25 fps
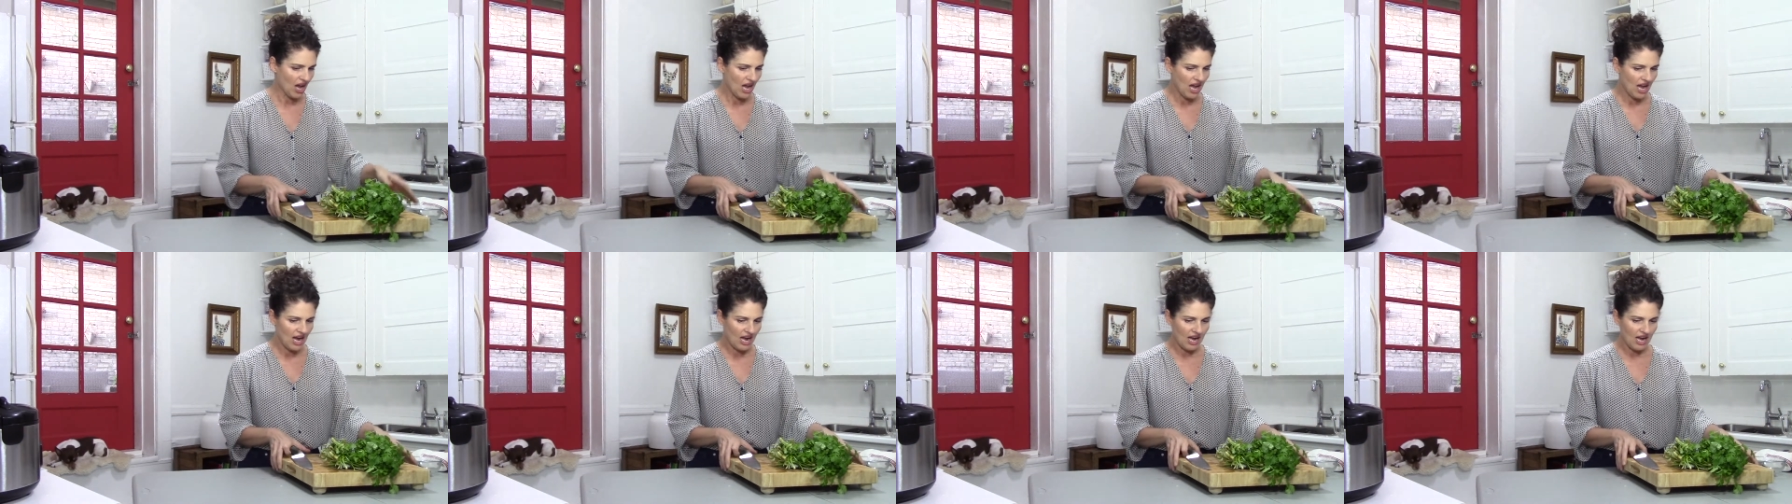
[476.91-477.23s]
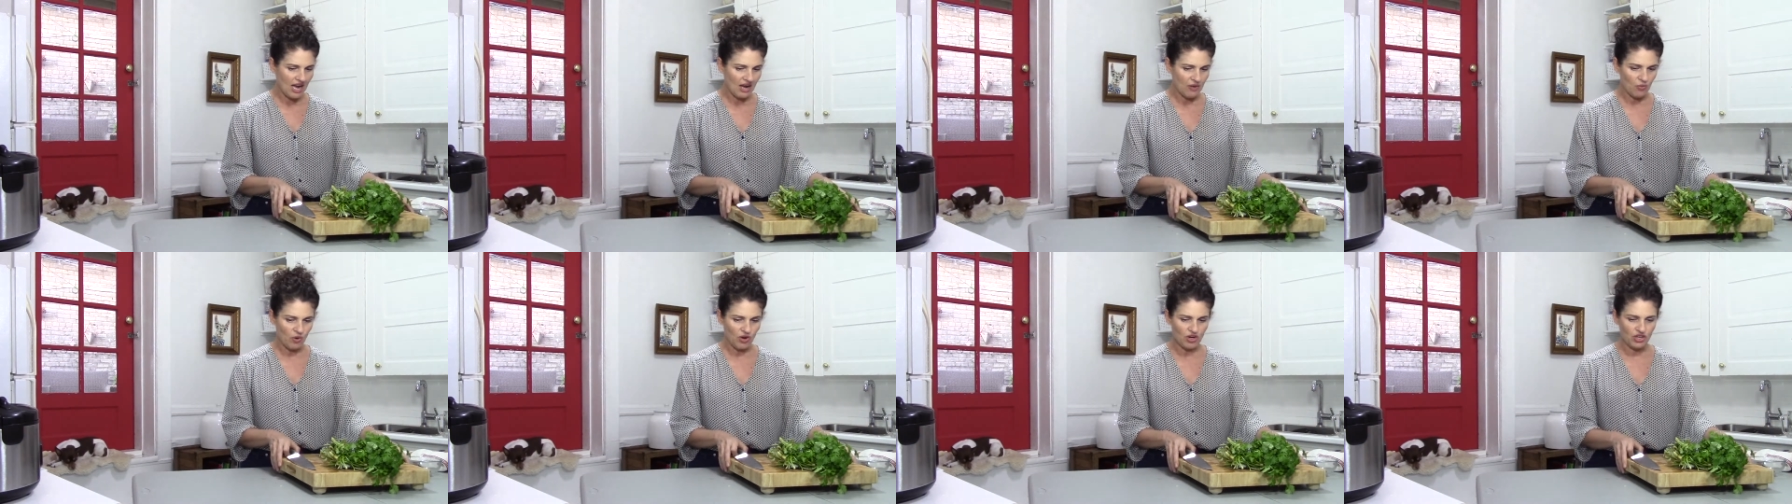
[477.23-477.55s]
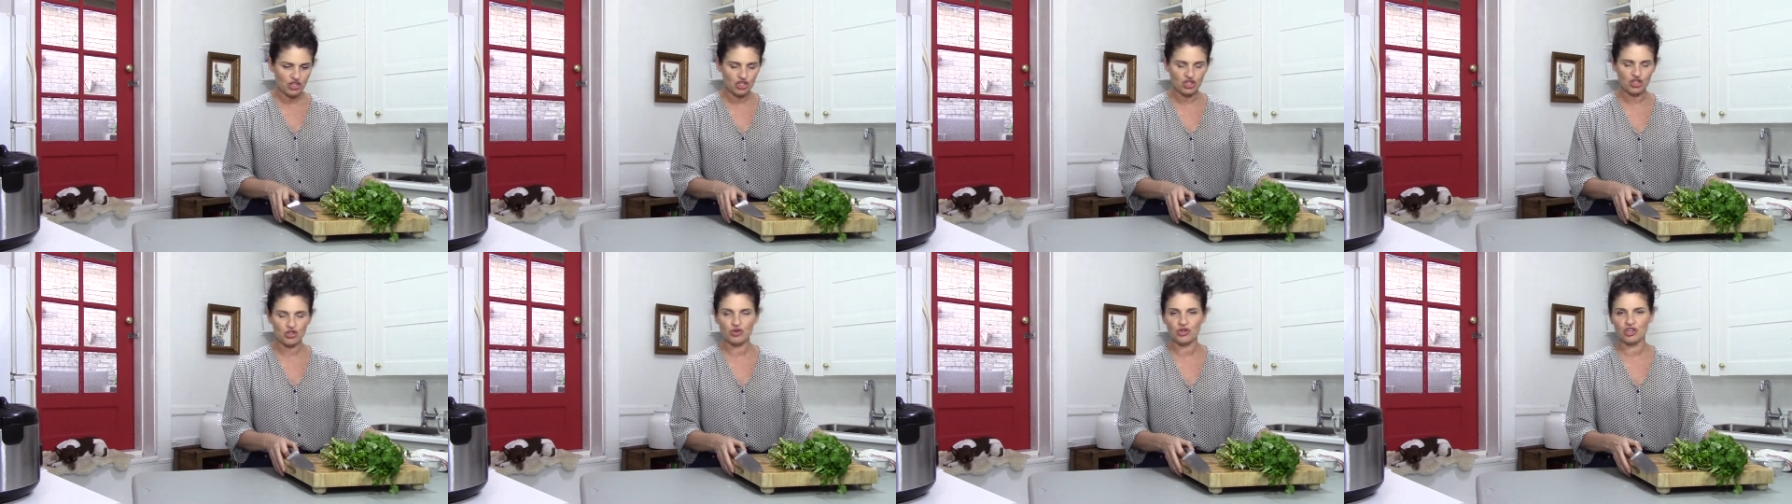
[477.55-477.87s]
I want
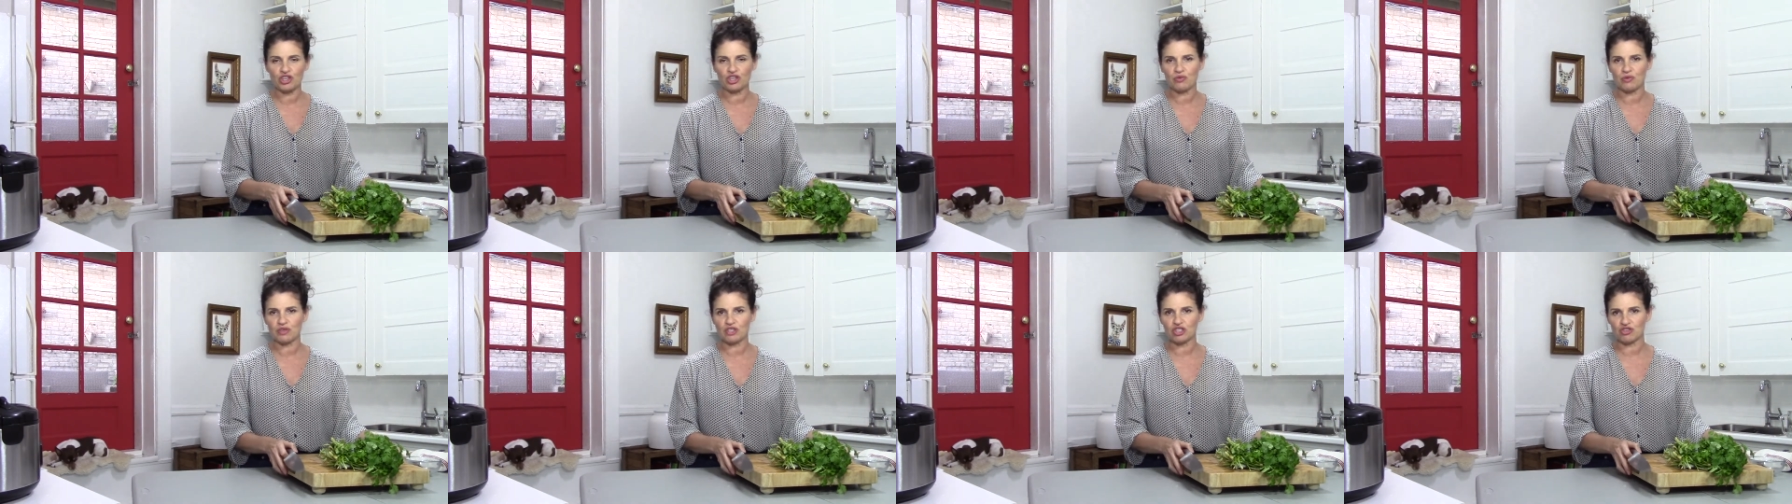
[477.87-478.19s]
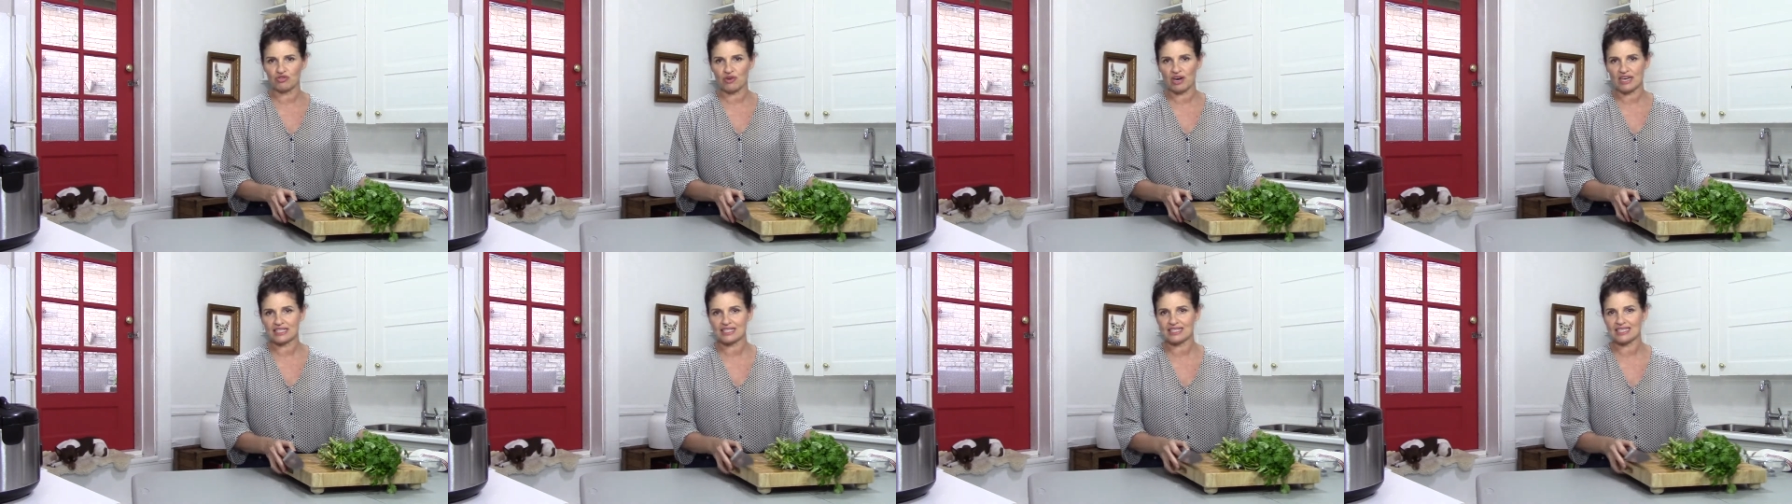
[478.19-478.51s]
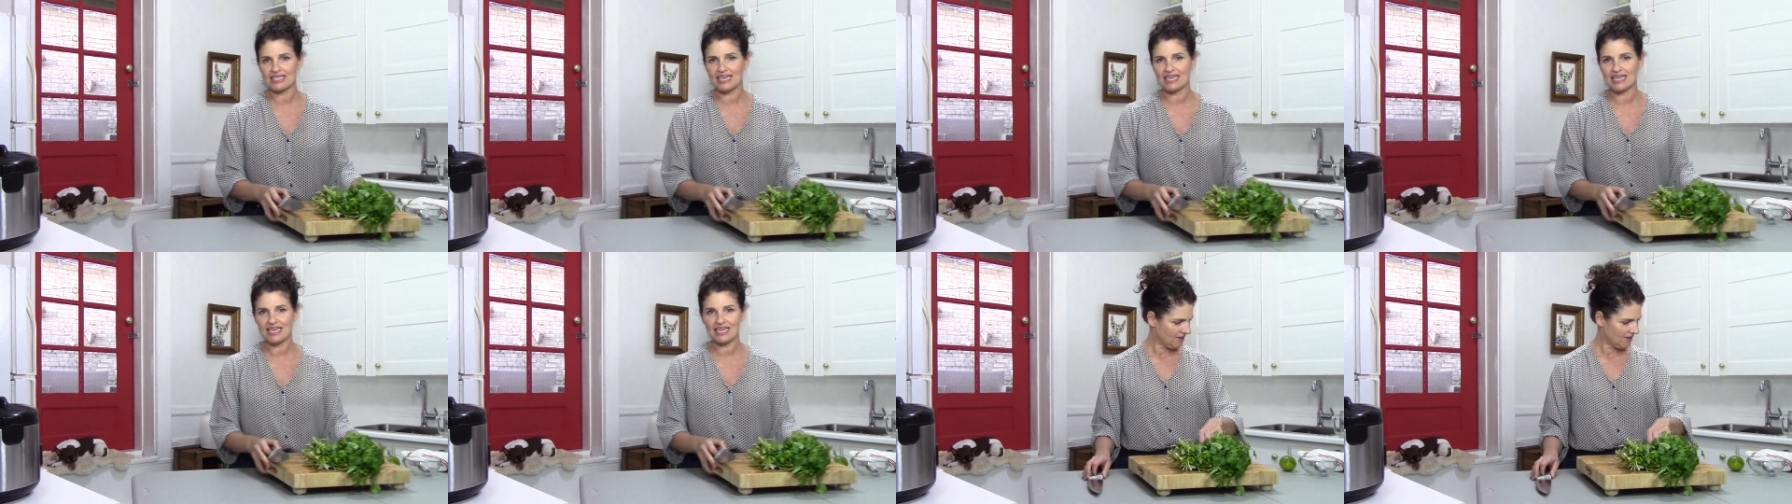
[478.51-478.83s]
to show you a
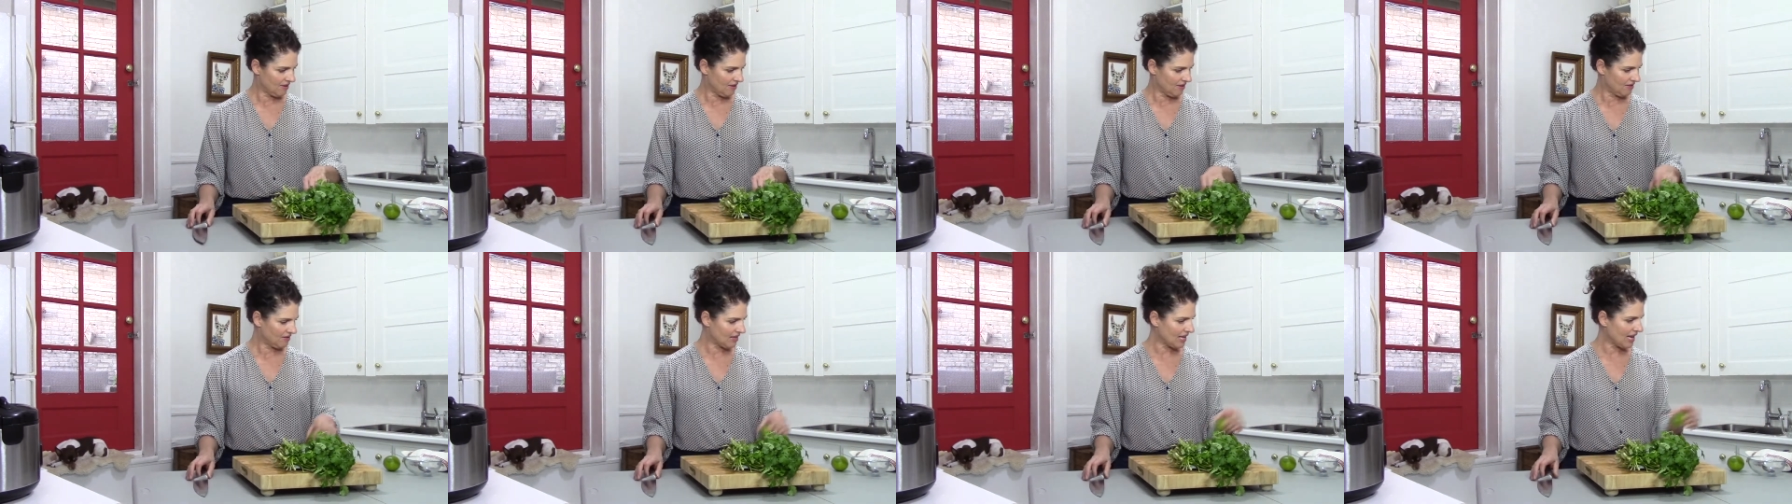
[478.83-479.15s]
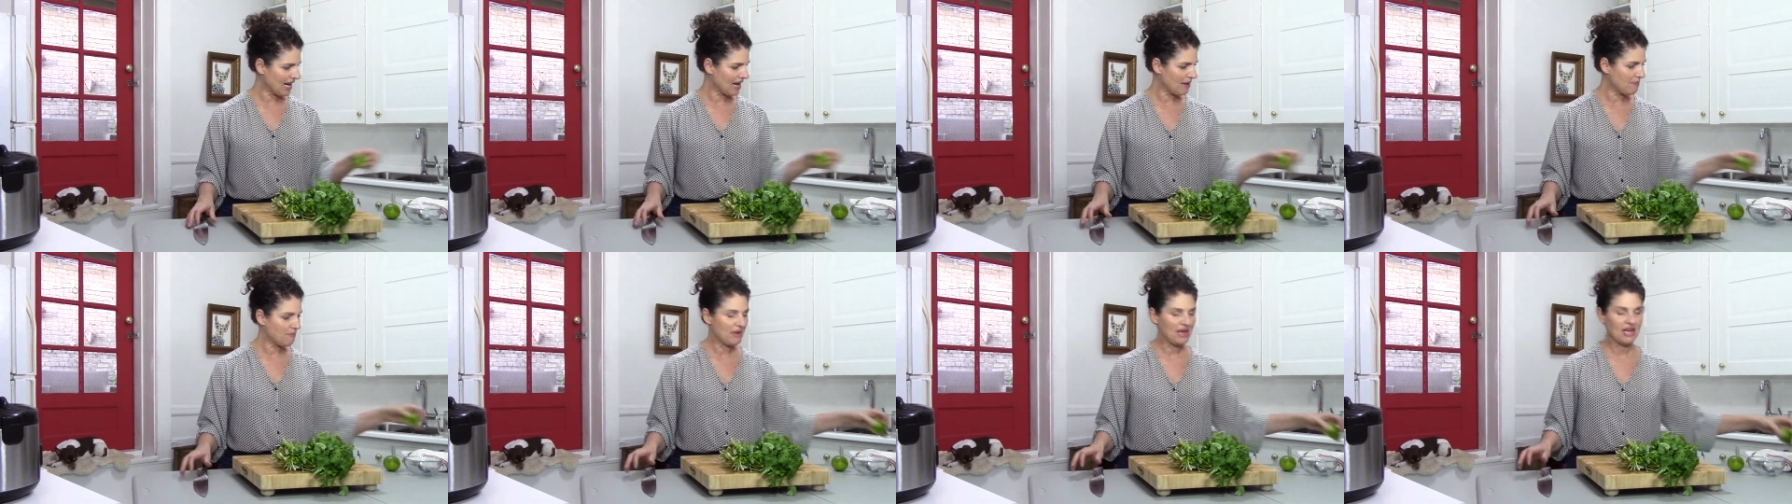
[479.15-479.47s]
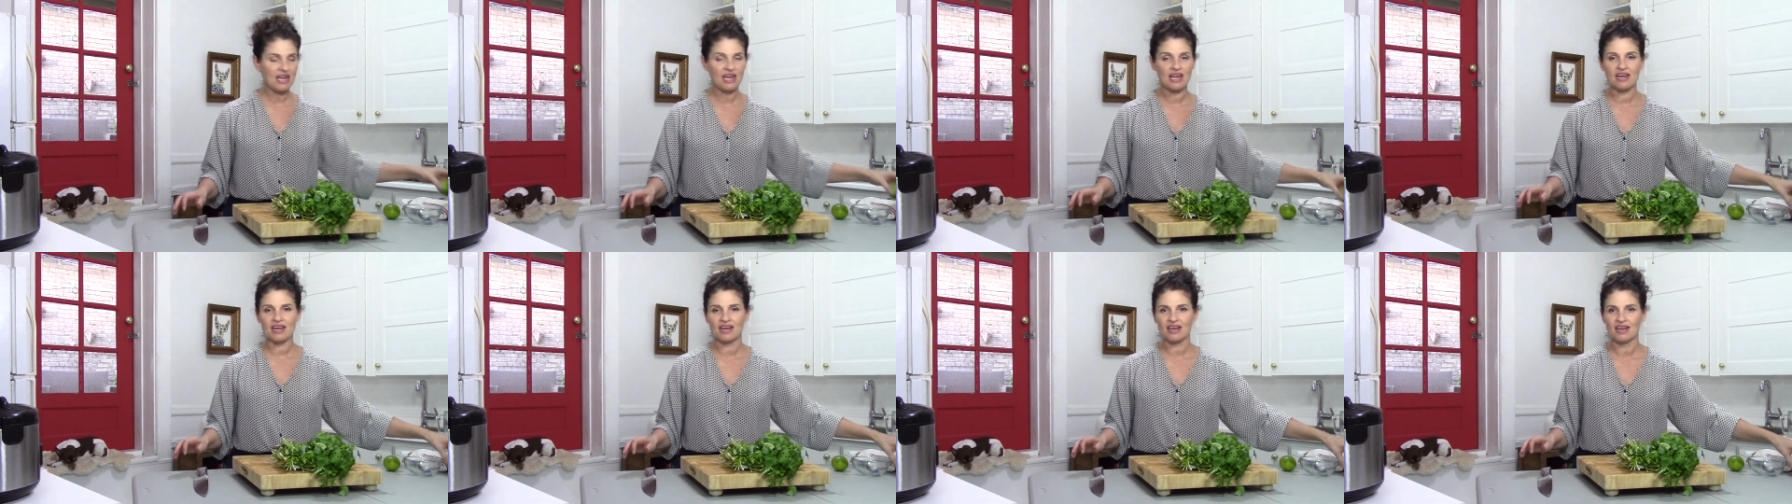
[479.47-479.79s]
dressing that I
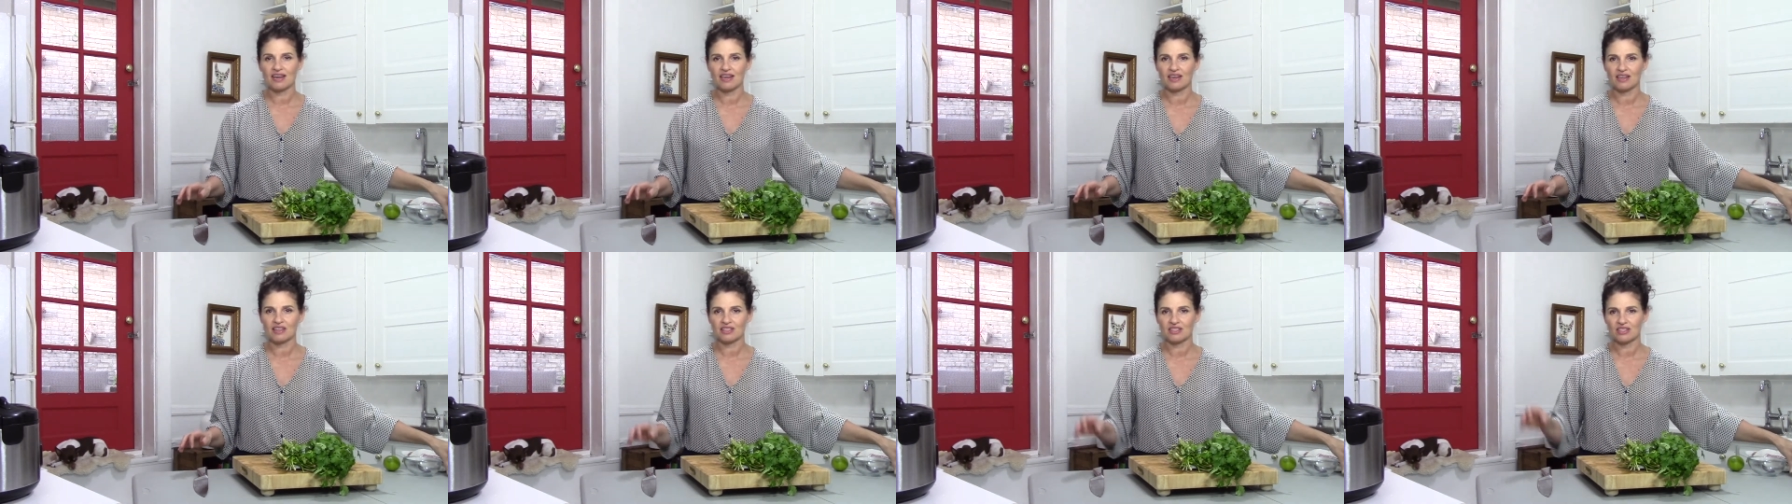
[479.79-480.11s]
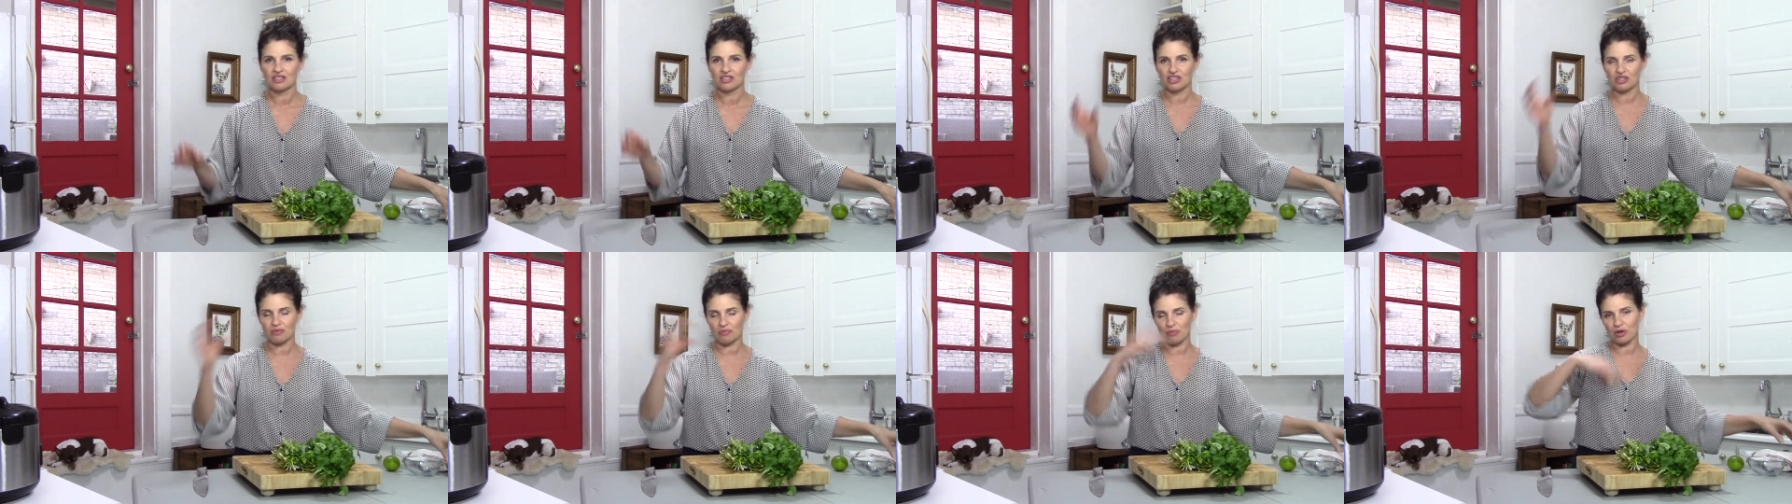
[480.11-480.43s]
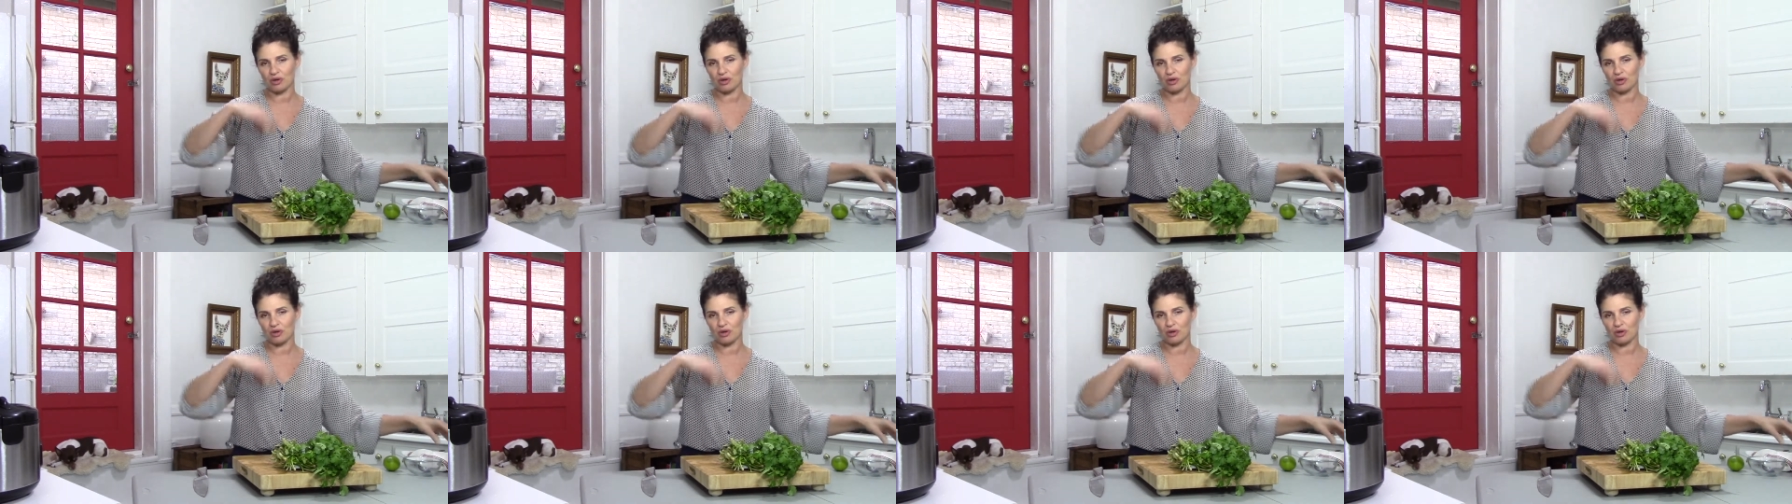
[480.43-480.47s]
make to put